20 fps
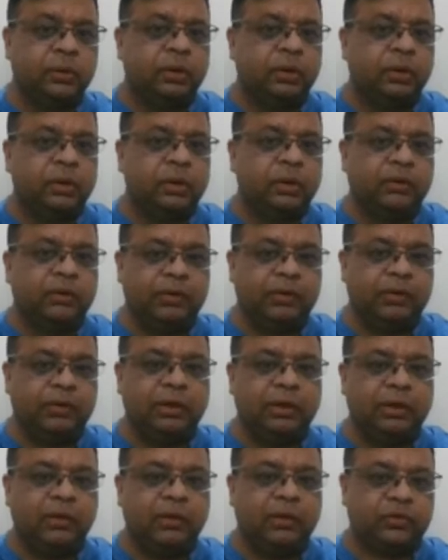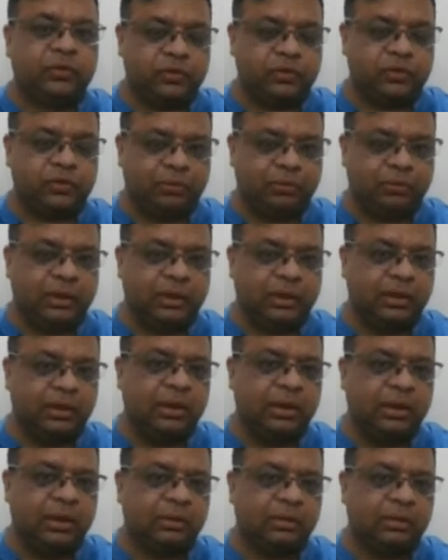reveal on social
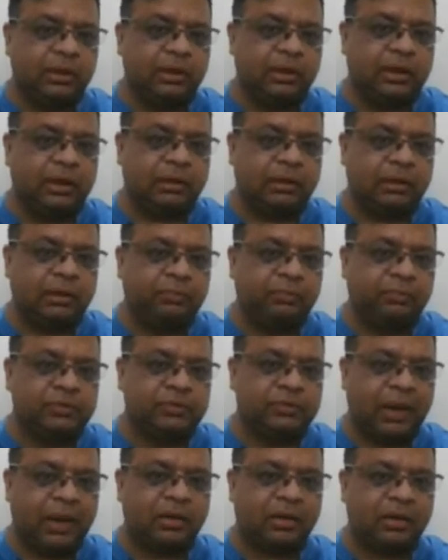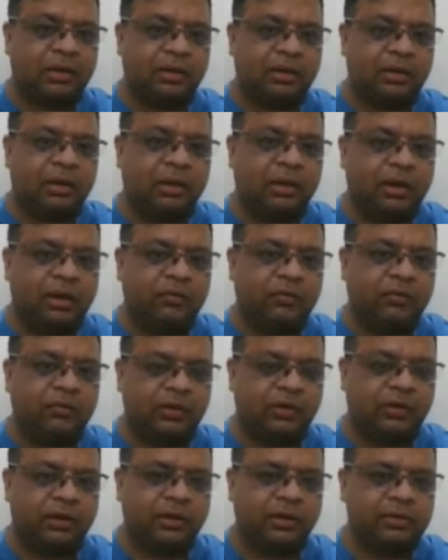media, create a parallel account
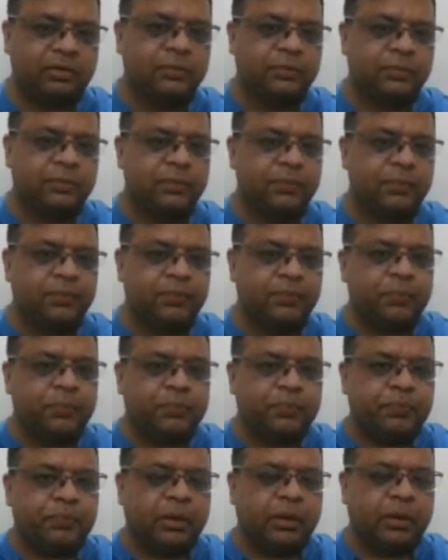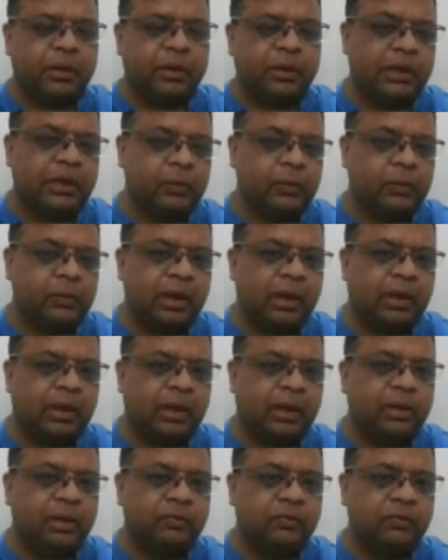for it. Create one
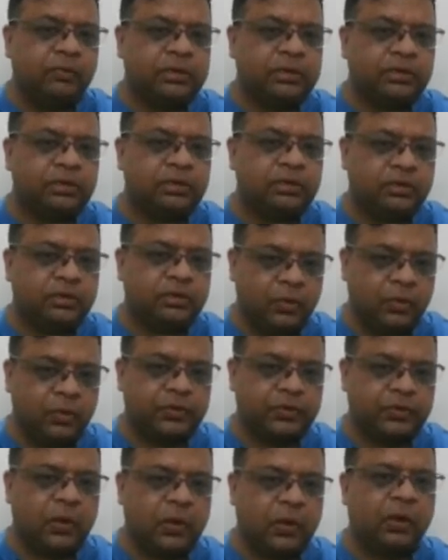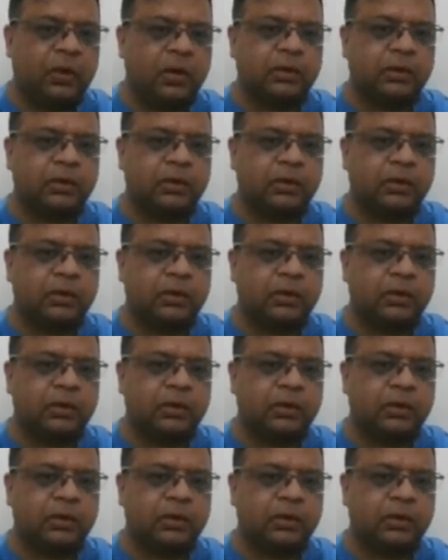account which shows your